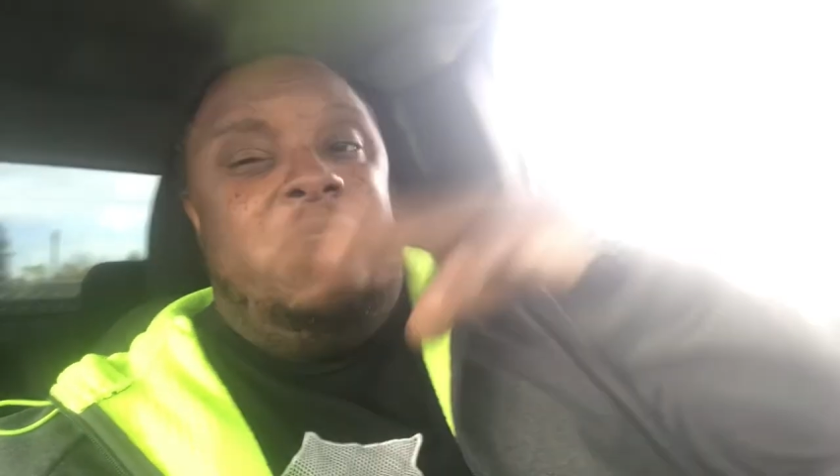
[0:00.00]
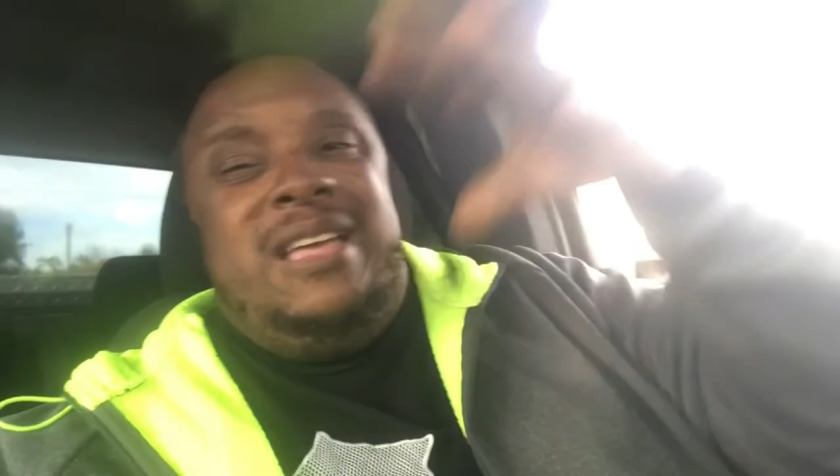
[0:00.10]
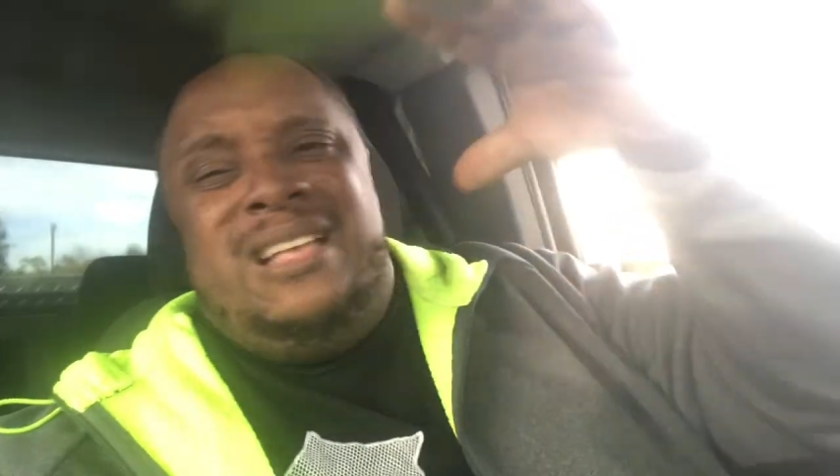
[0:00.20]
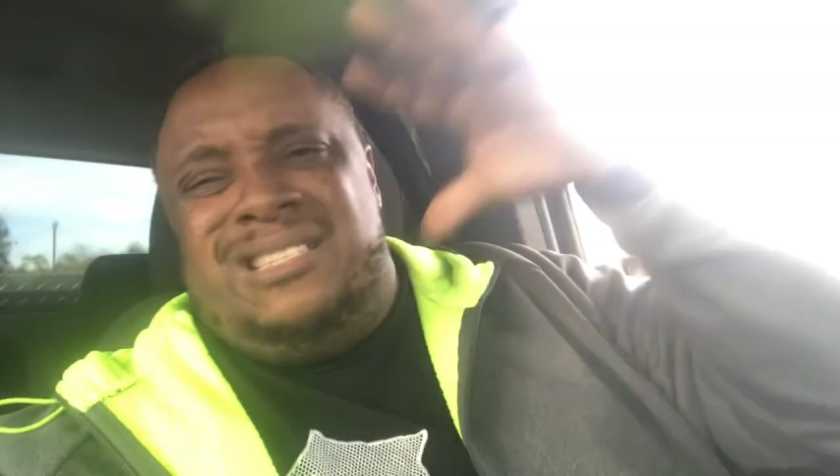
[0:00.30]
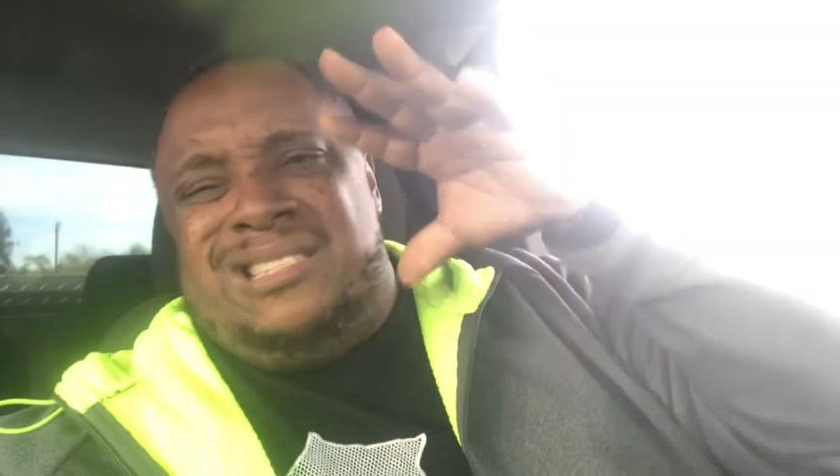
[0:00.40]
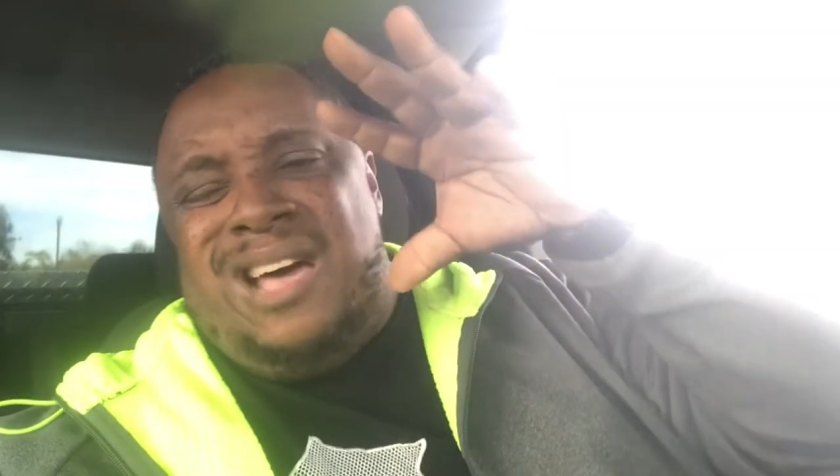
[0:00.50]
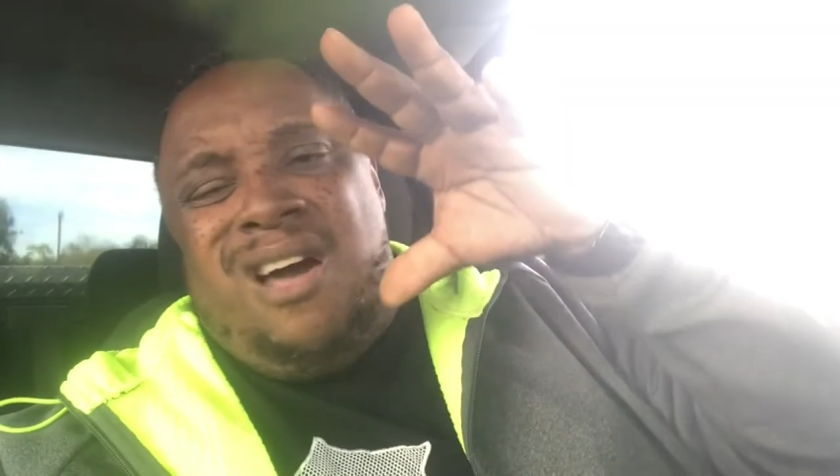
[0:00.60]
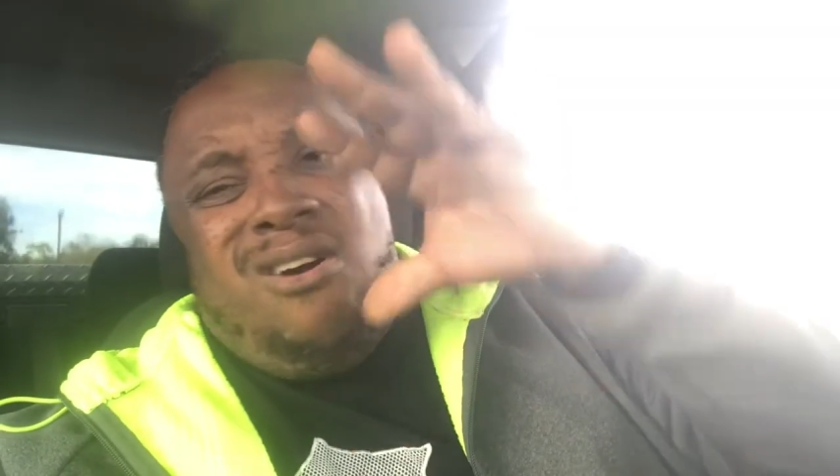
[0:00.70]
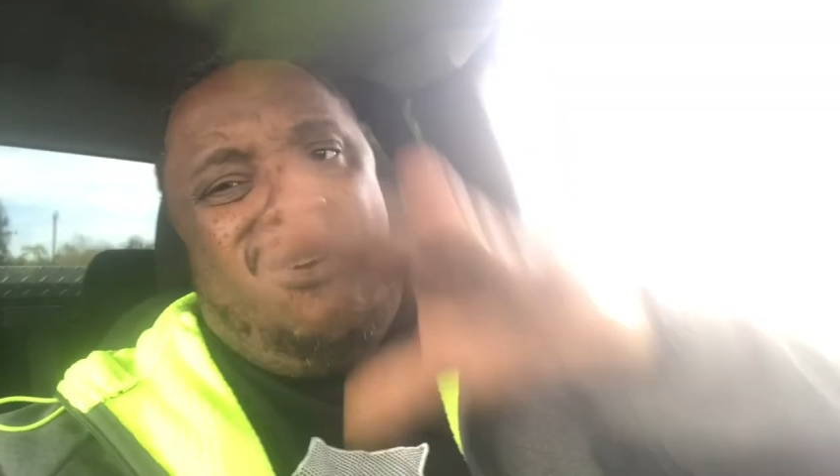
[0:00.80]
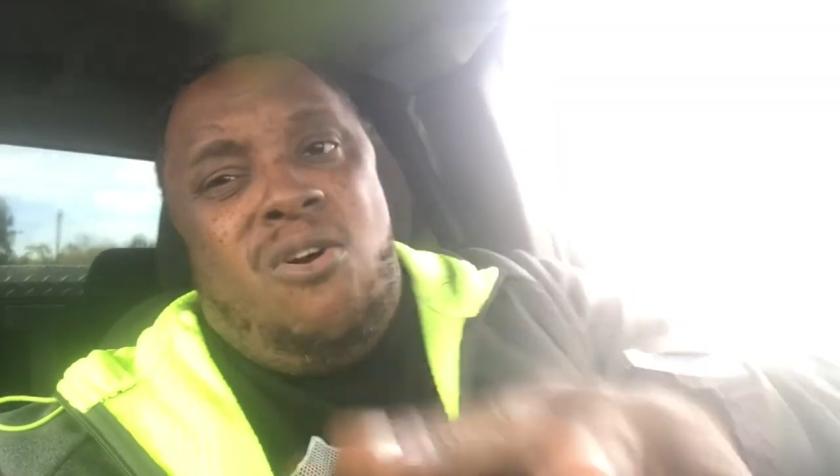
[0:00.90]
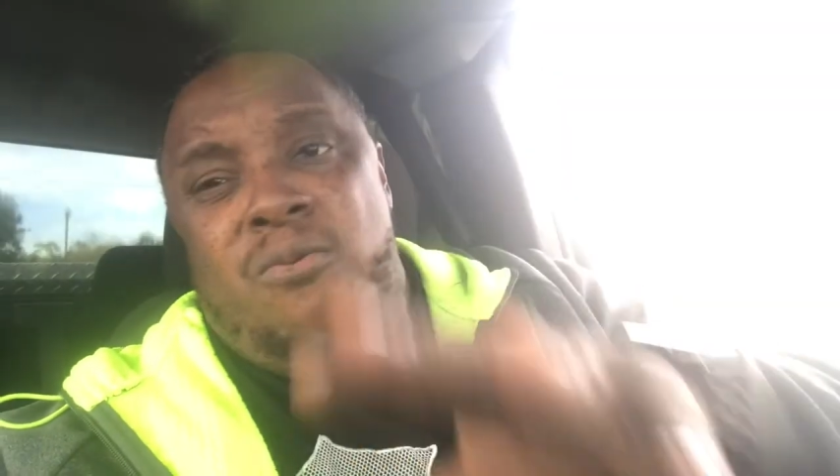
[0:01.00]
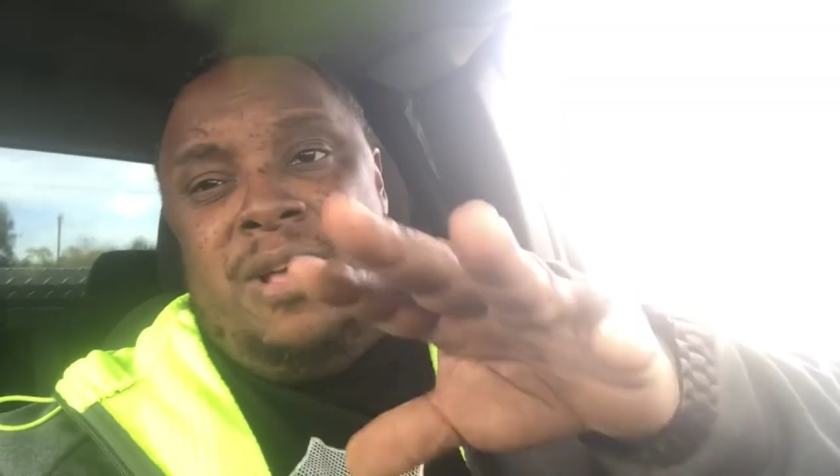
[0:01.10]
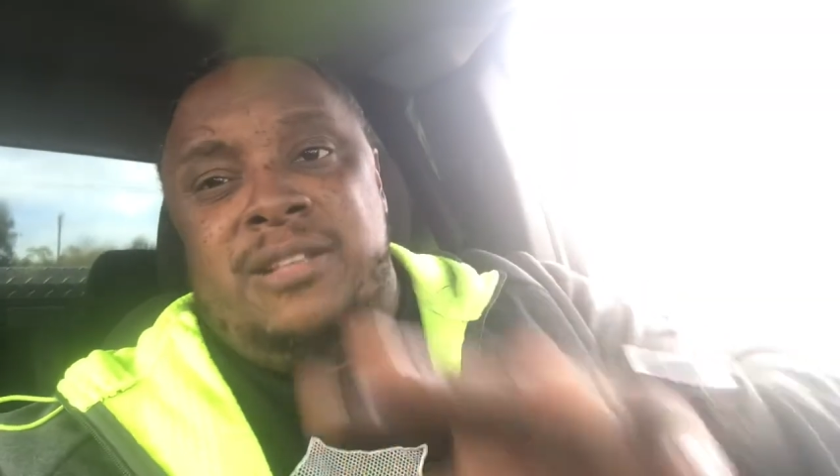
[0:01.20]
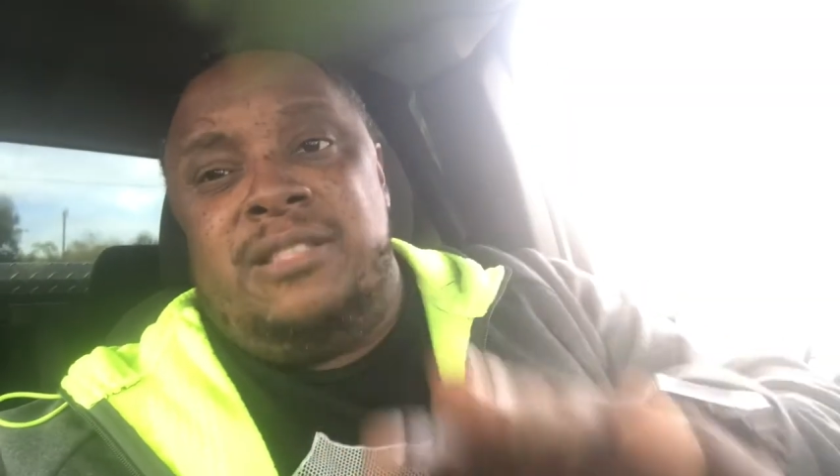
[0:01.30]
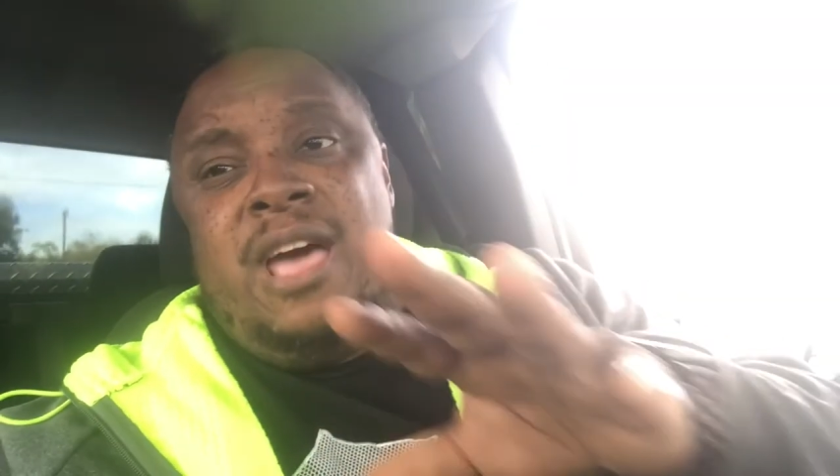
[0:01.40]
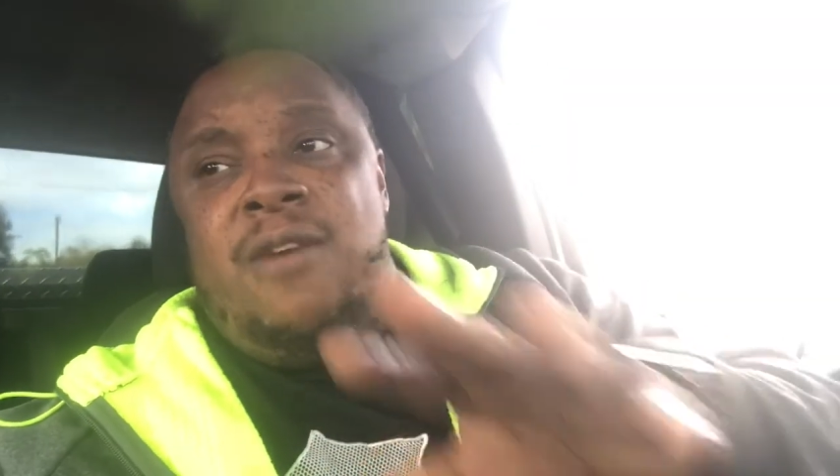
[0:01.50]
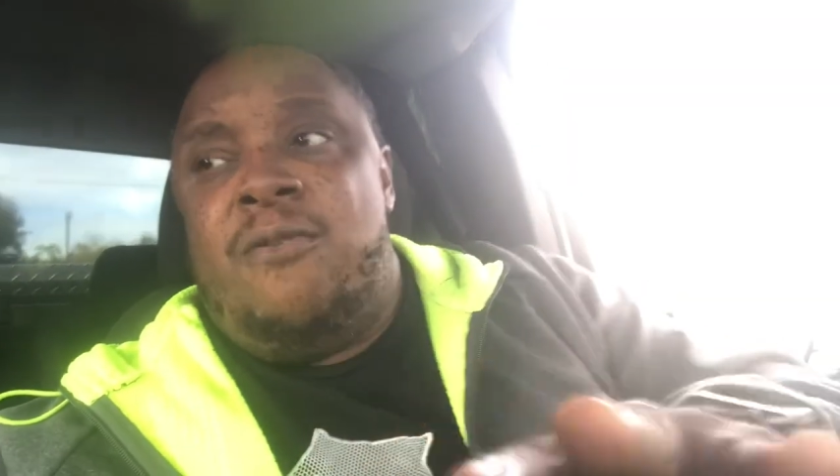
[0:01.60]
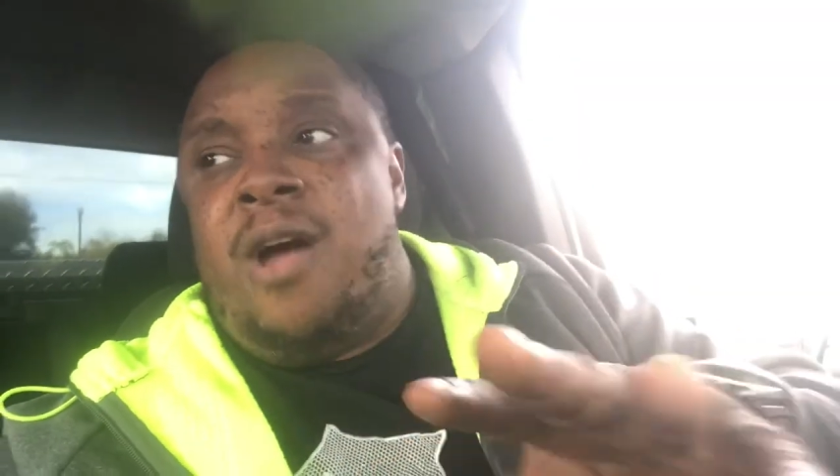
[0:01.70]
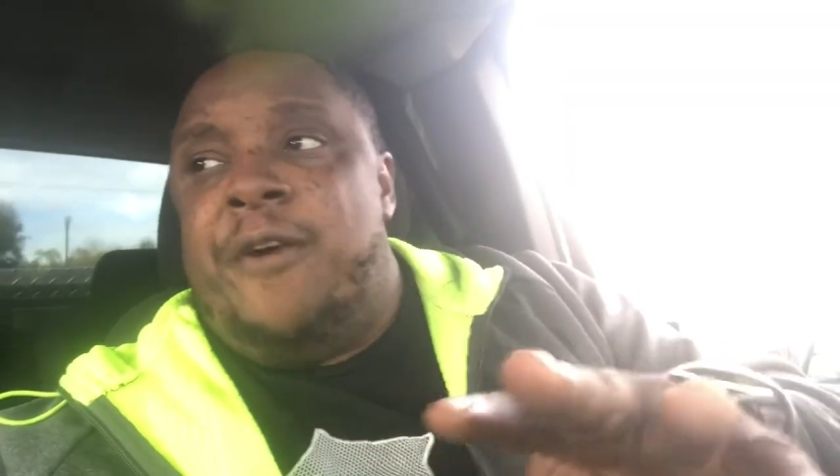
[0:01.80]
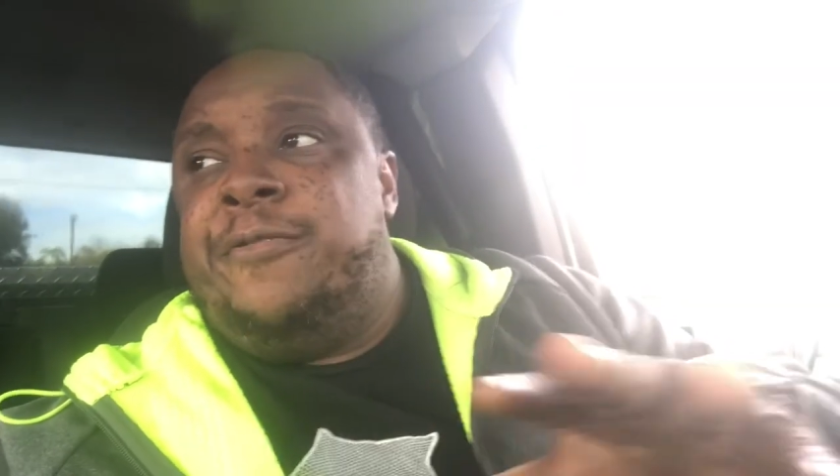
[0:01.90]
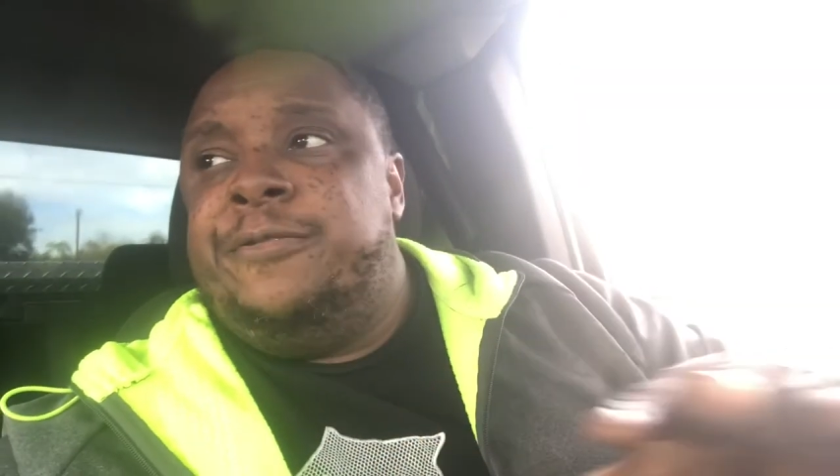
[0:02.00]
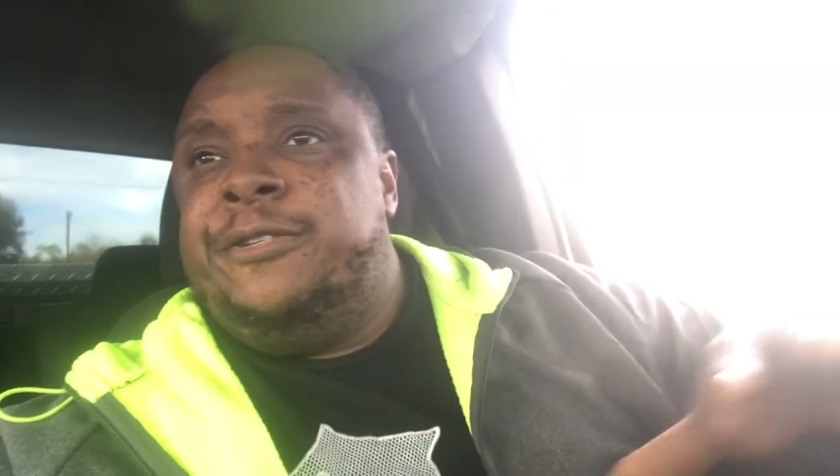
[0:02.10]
it's not always that route.